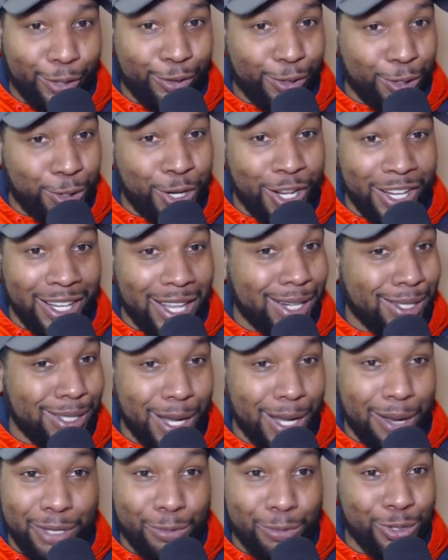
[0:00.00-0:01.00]
a lot of
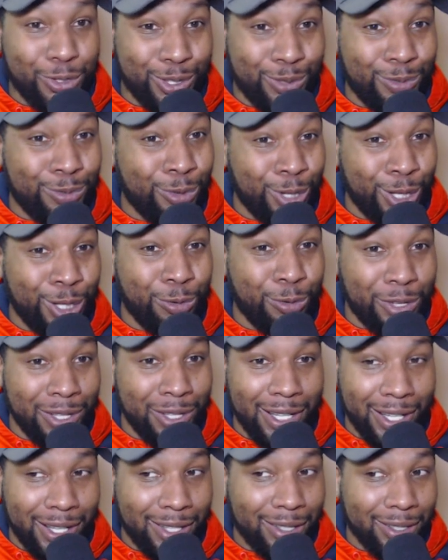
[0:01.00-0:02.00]
times it was just really,
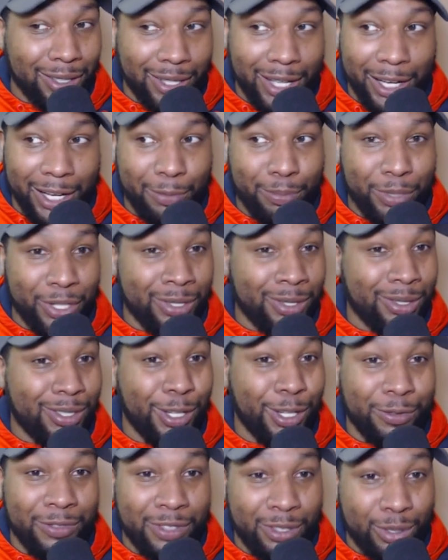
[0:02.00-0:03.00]
really ugly, like a bunch of
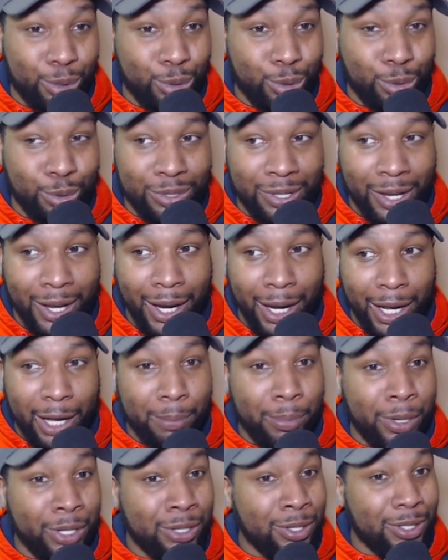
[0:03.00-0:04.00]
tough twos, a
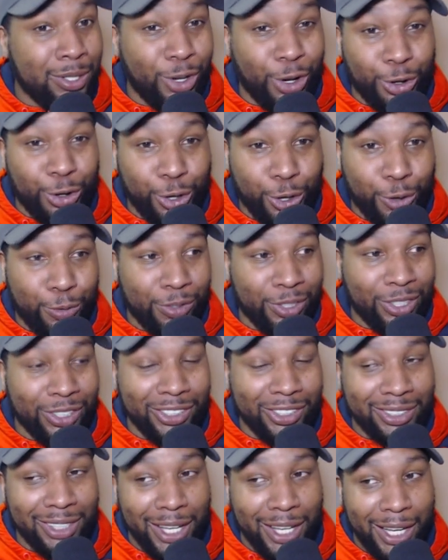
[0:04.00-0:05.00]
bunch of
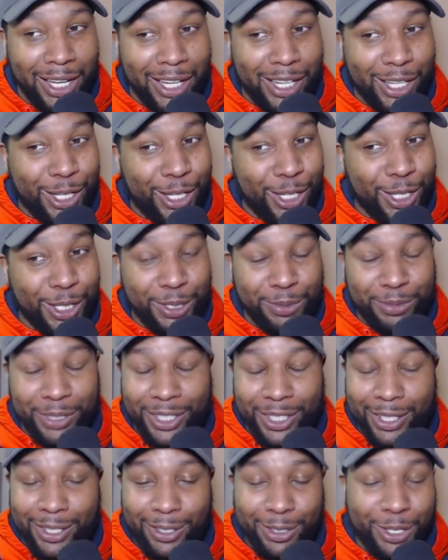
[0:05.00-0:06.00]
turnovers, uh, you
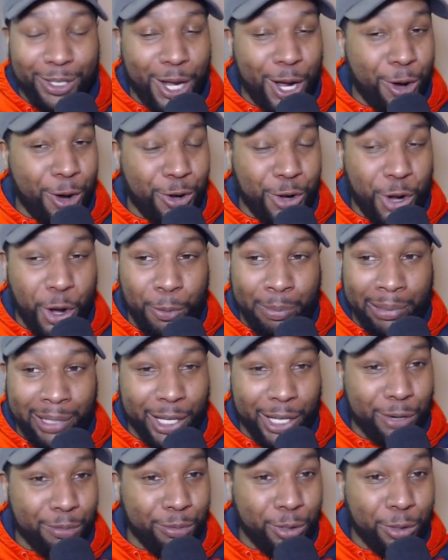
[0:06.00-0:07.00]
know, now no
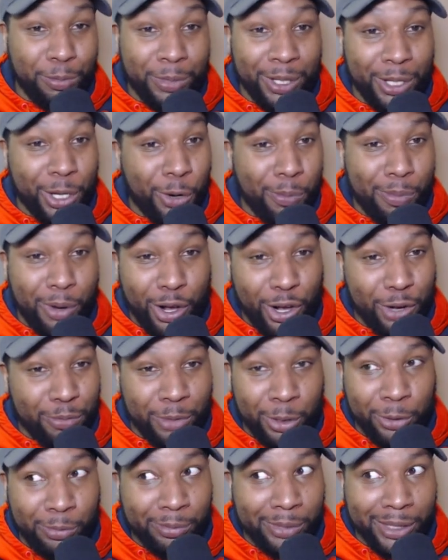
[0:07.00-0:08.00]
player movement, no ball
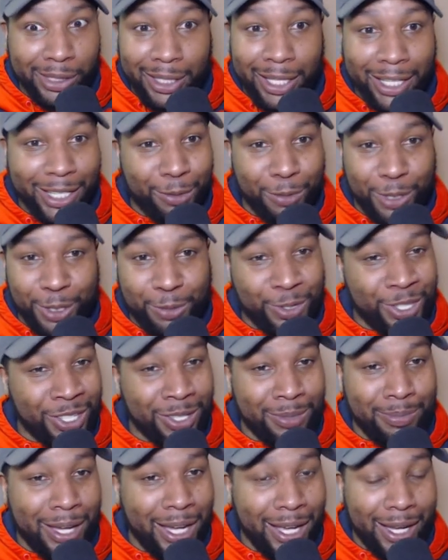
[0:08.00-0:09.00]
movement. Like it, it was
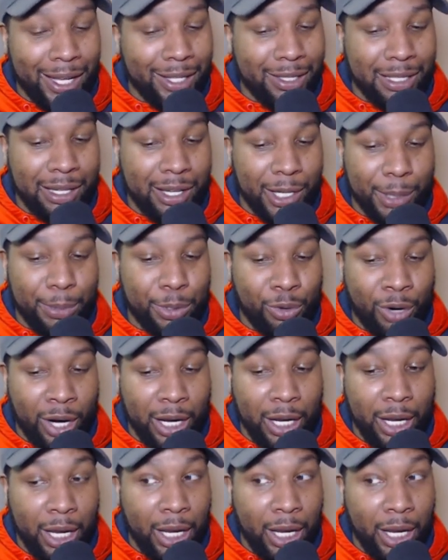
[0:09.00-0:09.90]
just bad at times, right?